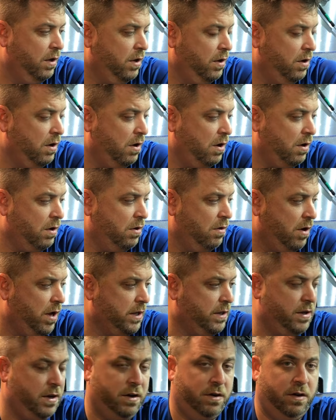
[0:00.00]
you know, I'll go
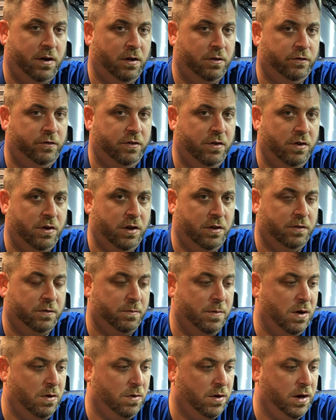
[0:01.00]
out there and I'll show you his
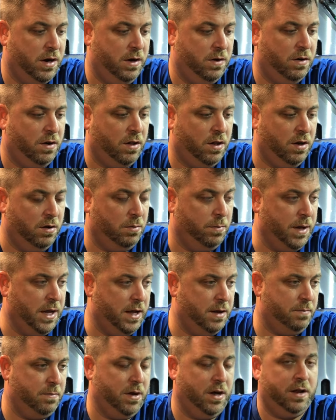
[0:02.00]
mower here in a little
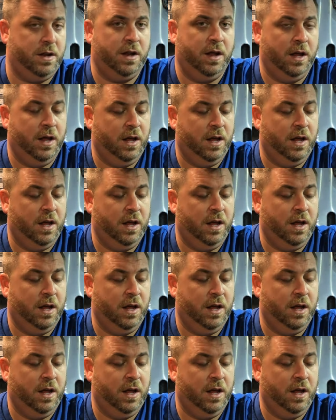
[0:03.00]
bit. But